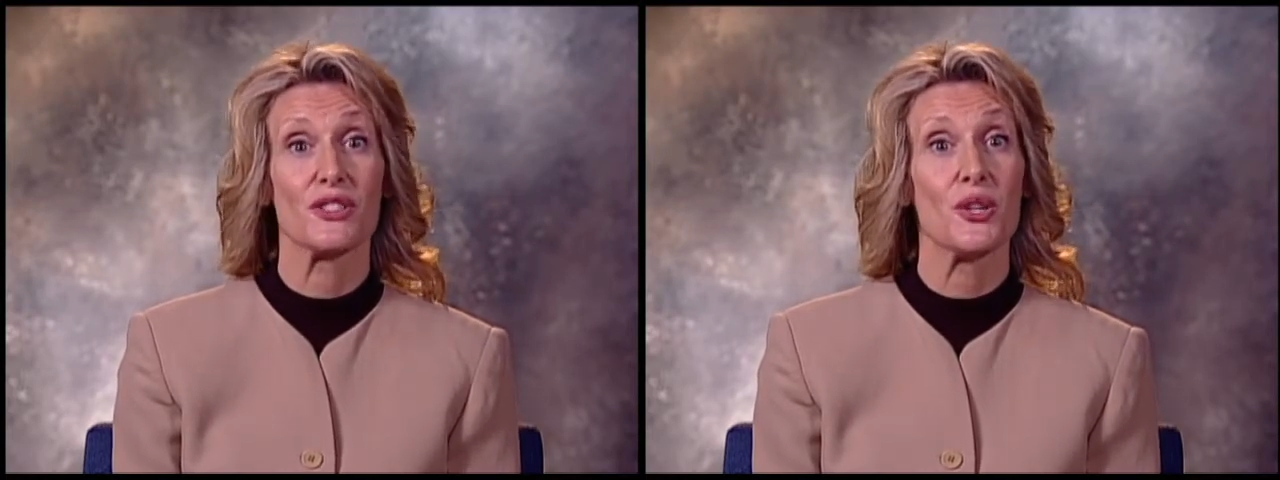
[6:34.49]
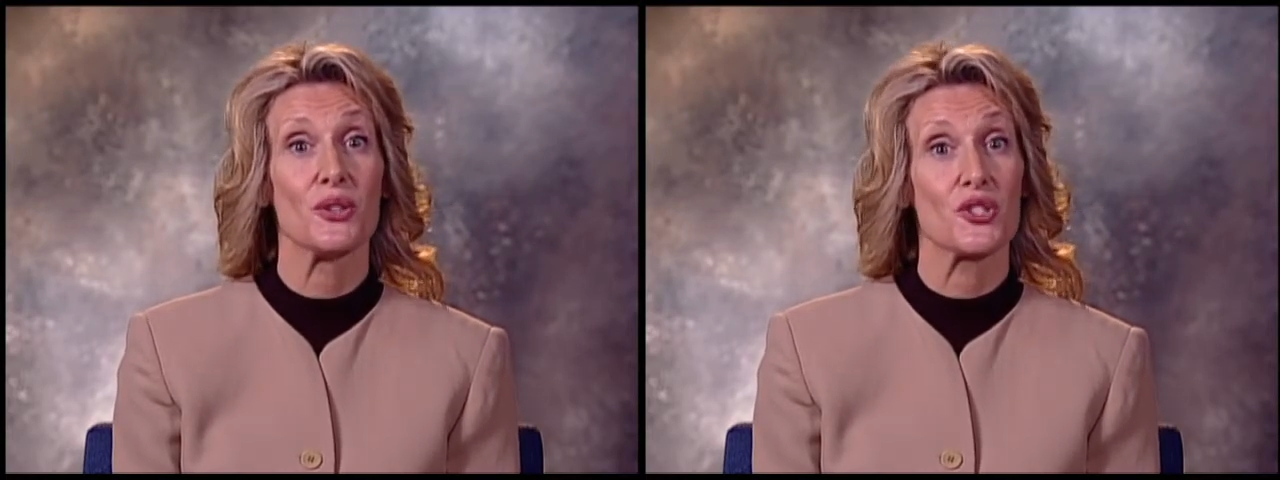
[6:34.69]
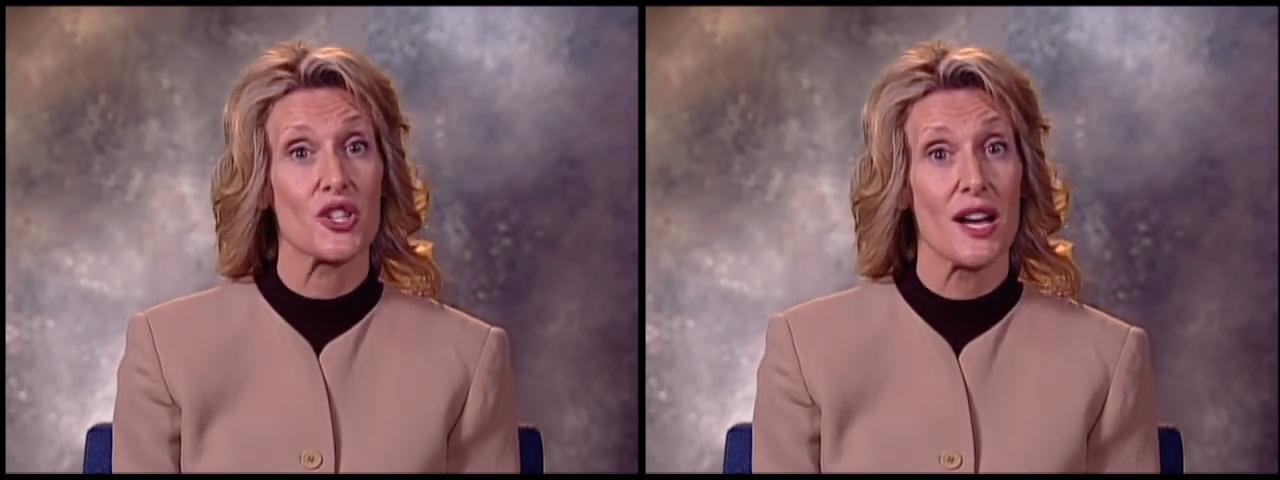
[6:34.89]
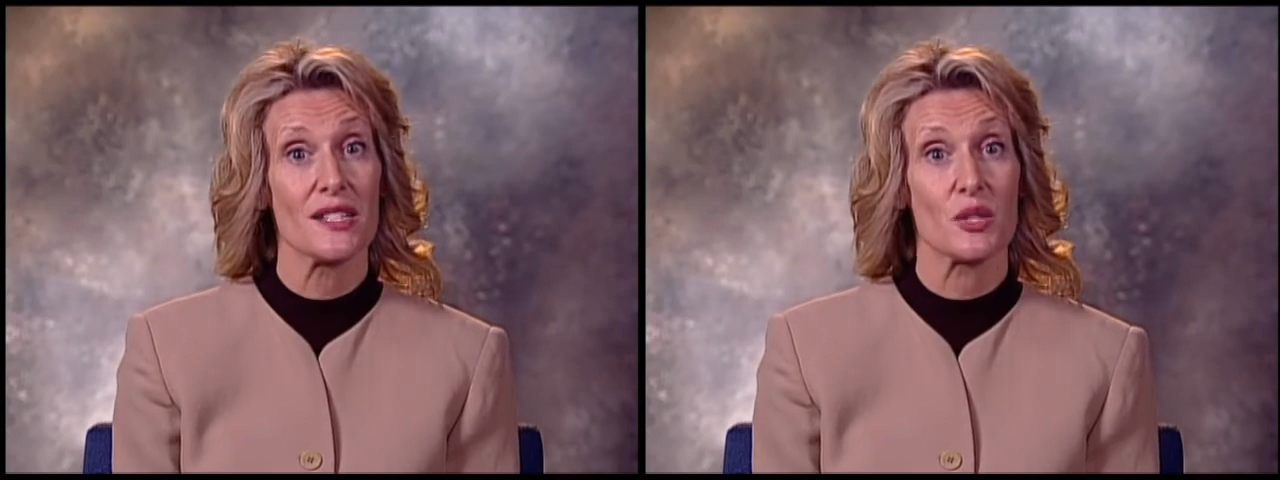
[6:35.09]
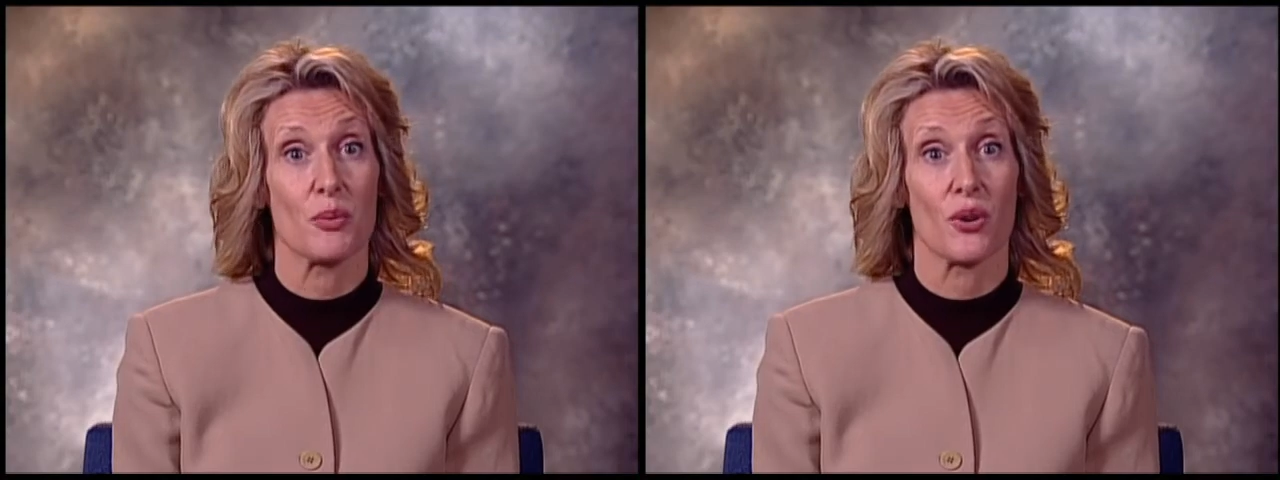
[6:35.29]
child
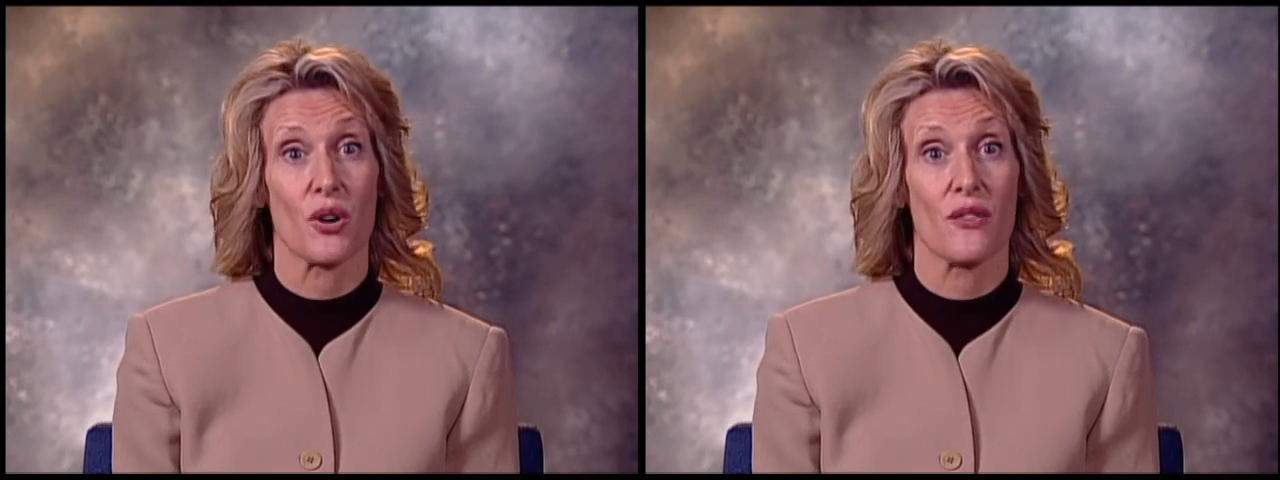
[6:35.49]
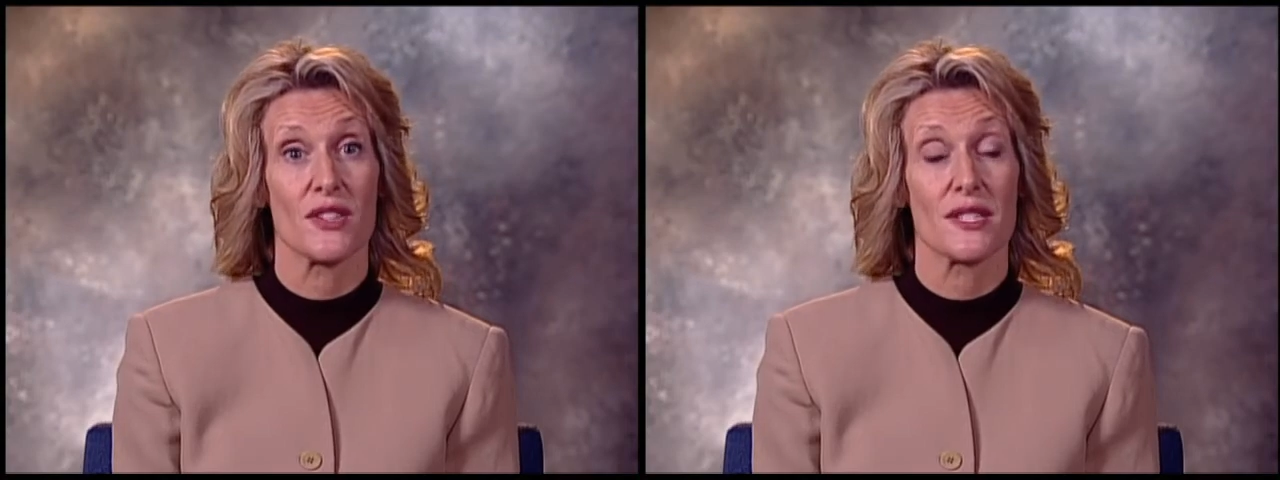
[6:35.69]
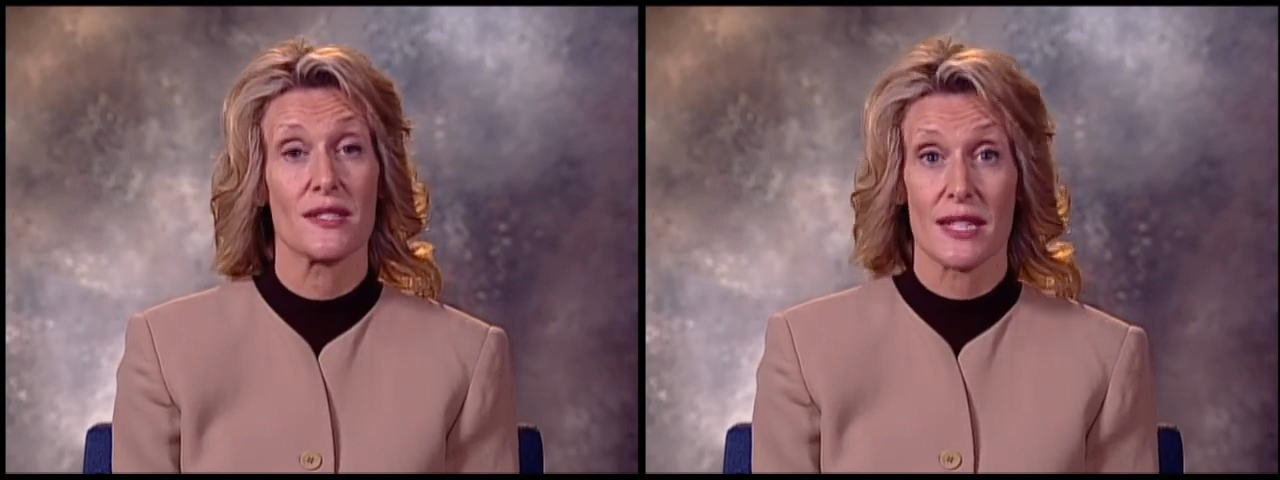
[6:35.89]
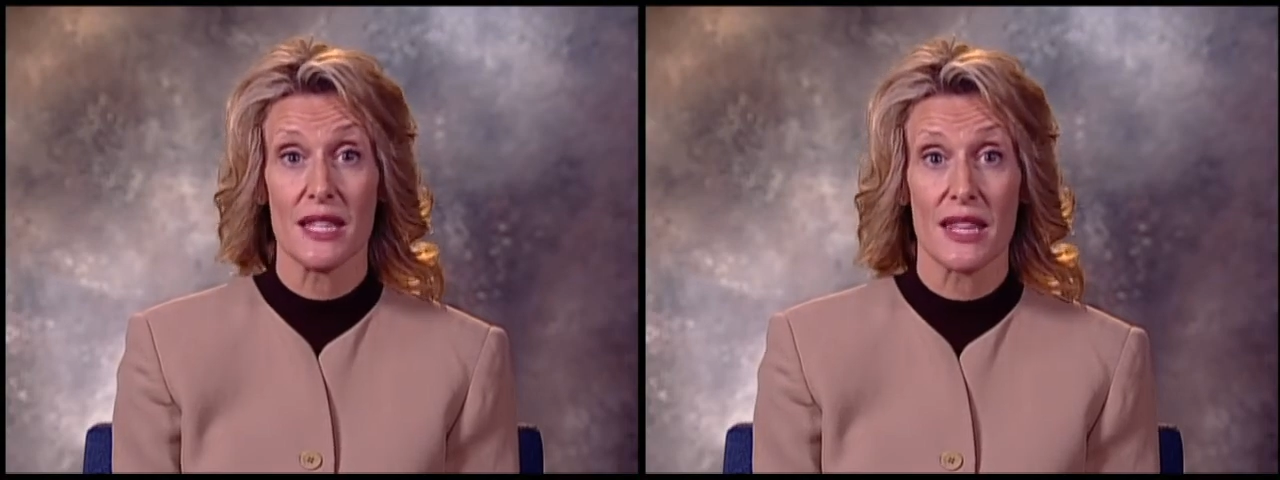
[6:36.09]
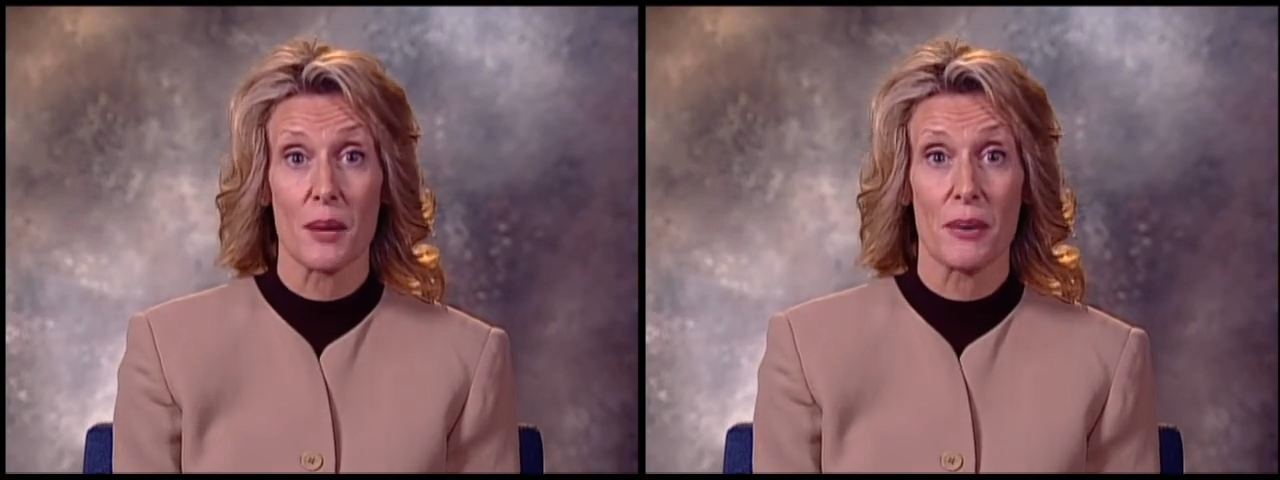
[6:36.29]
support offices in that
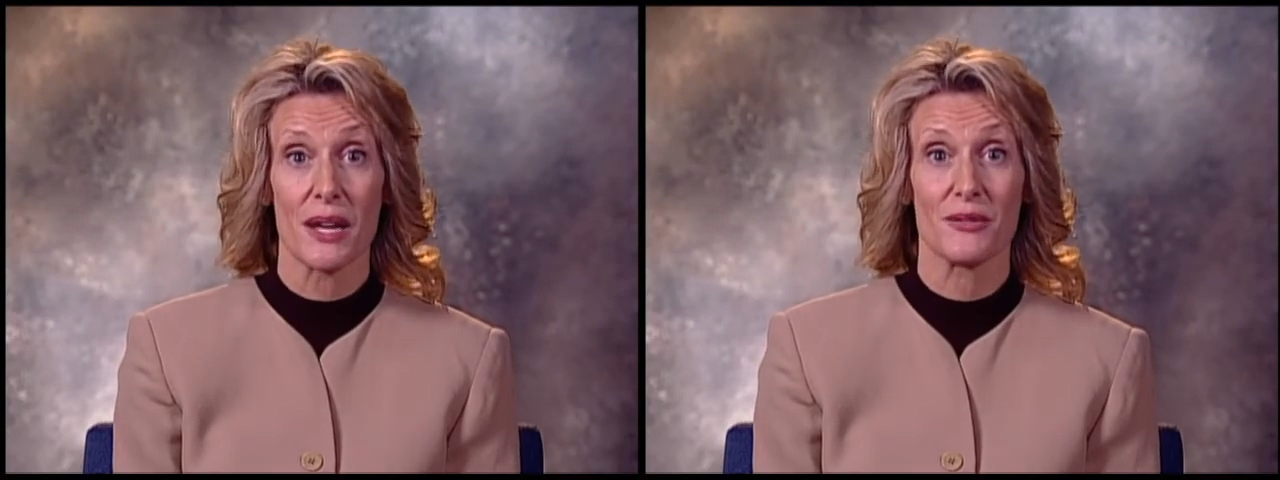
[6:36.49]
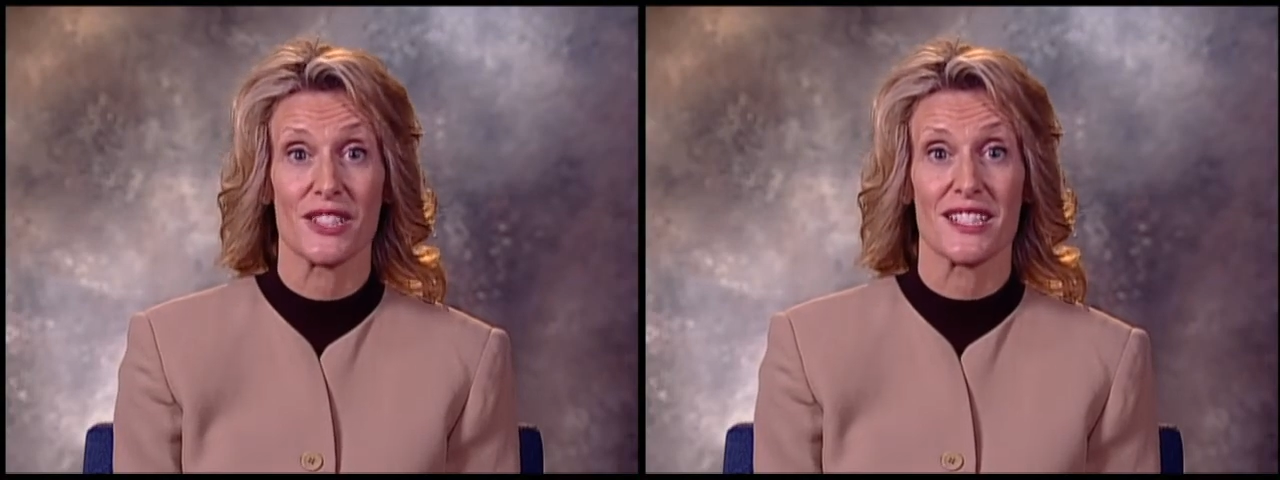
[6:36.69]
pamphlet.